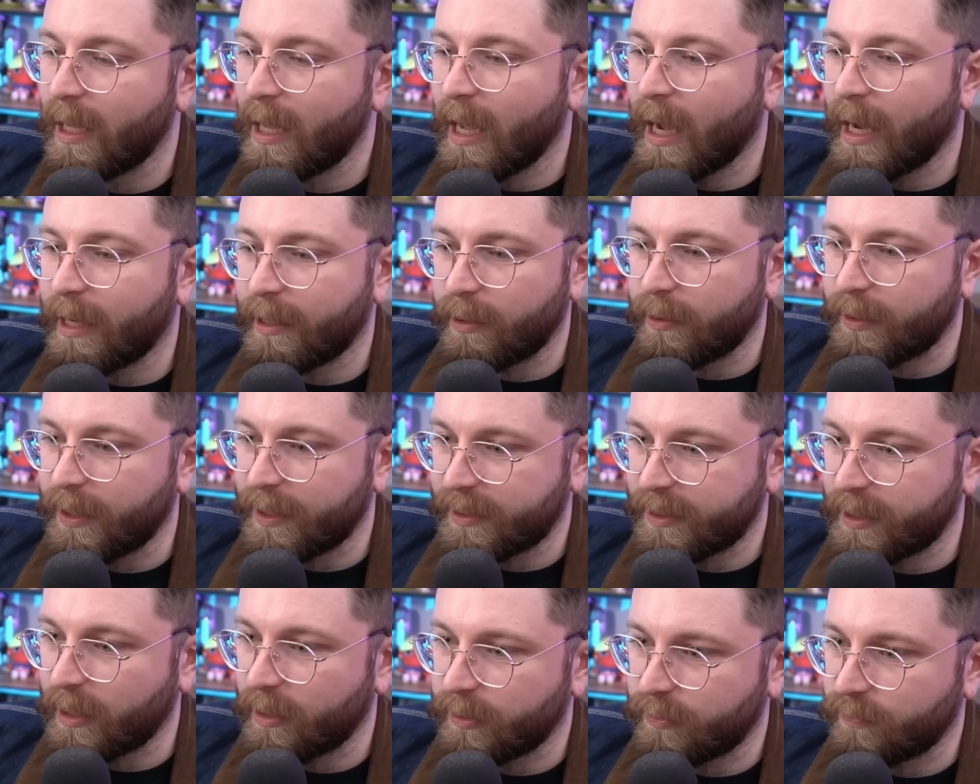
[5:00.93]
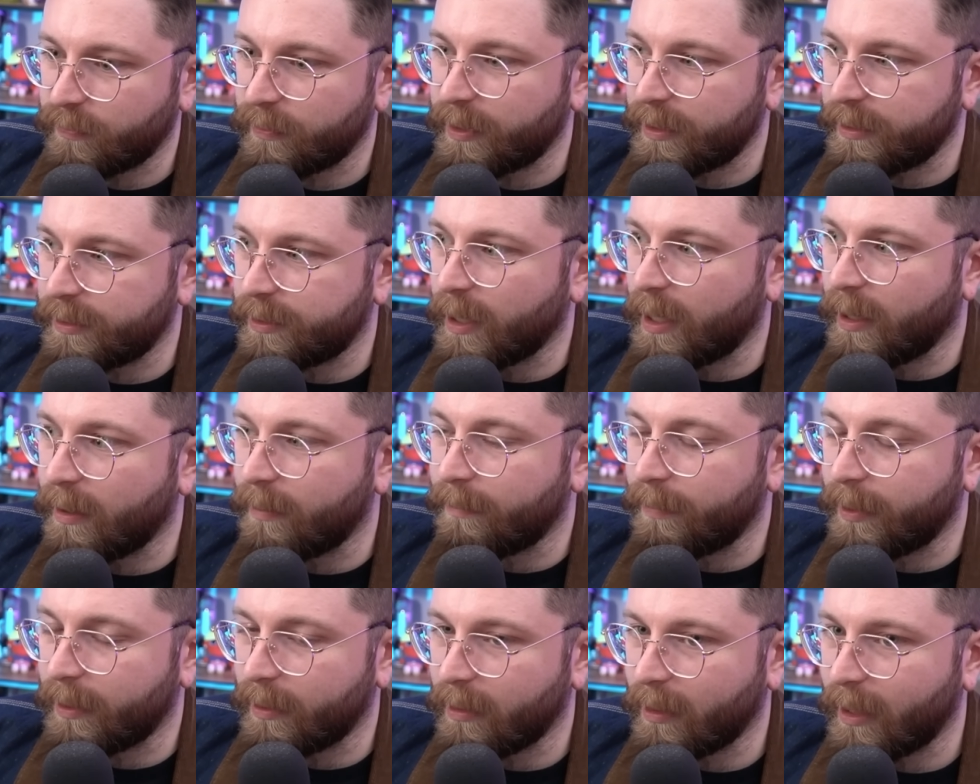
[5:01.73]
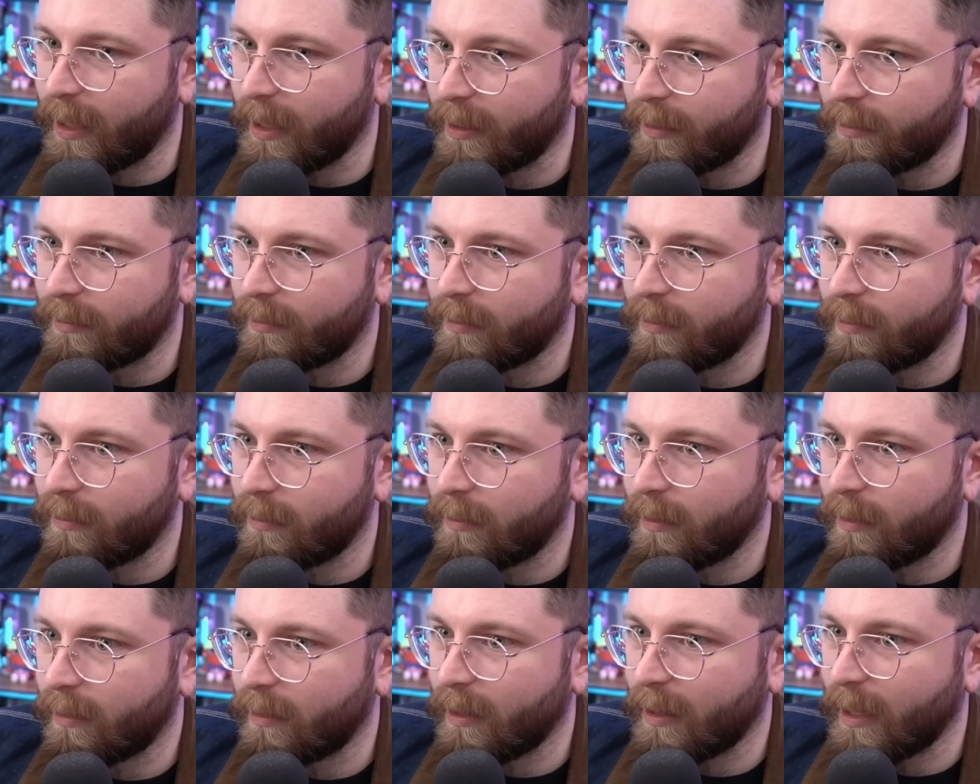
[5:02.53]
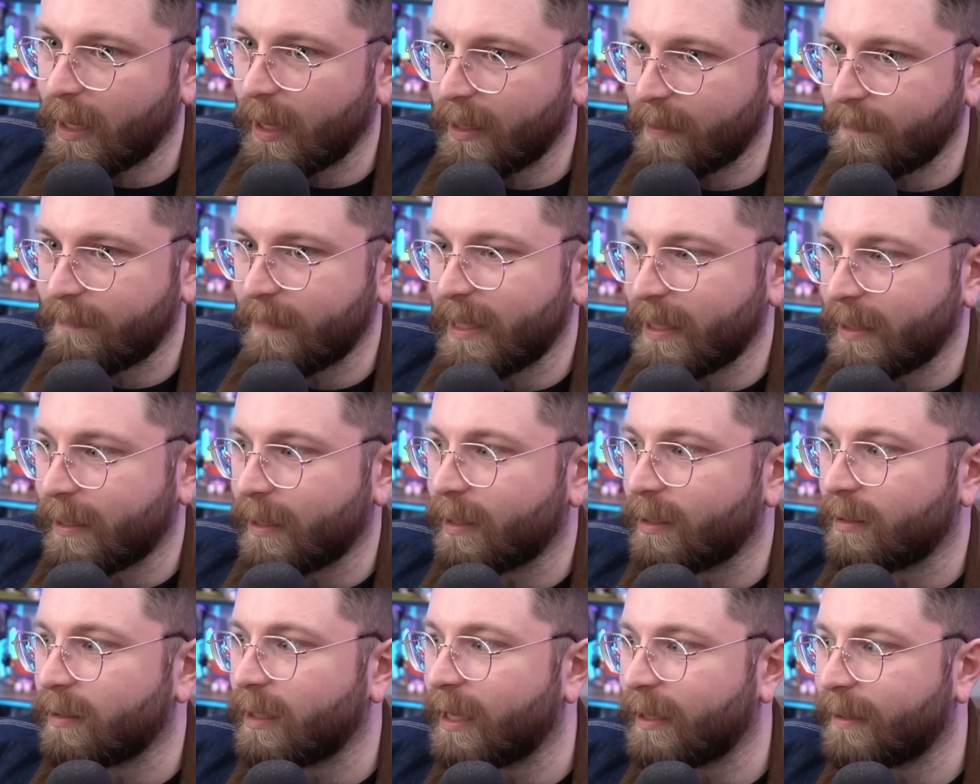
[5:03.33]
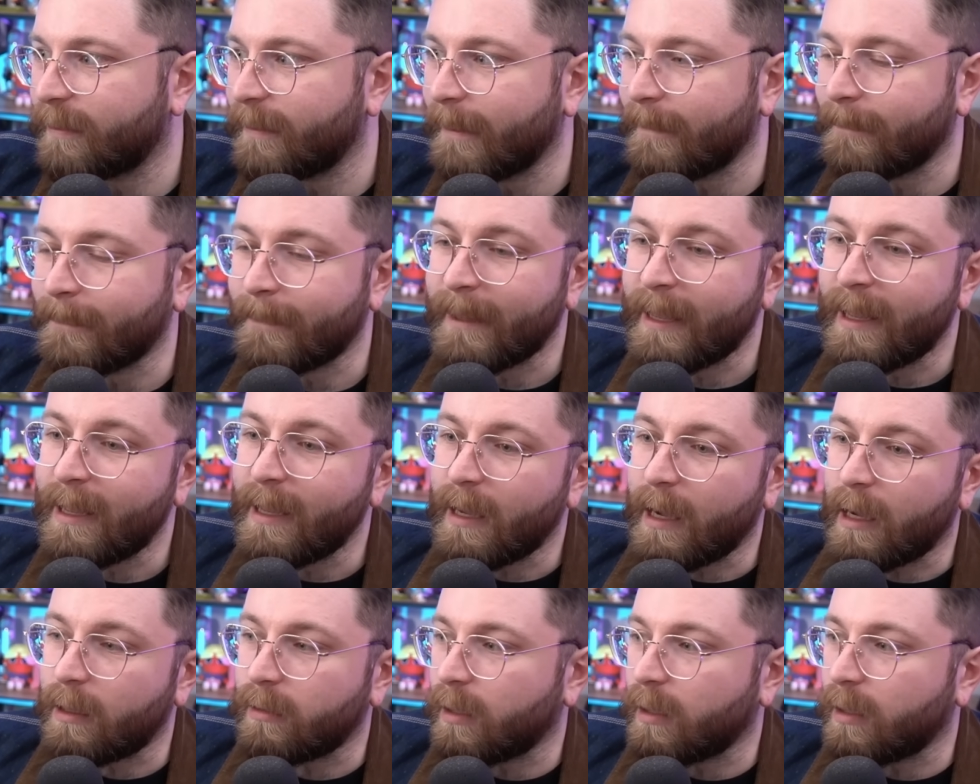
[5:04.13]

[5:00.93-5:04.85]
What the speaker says: I know that sounds really dumb, but like, I mean it. Like, think. A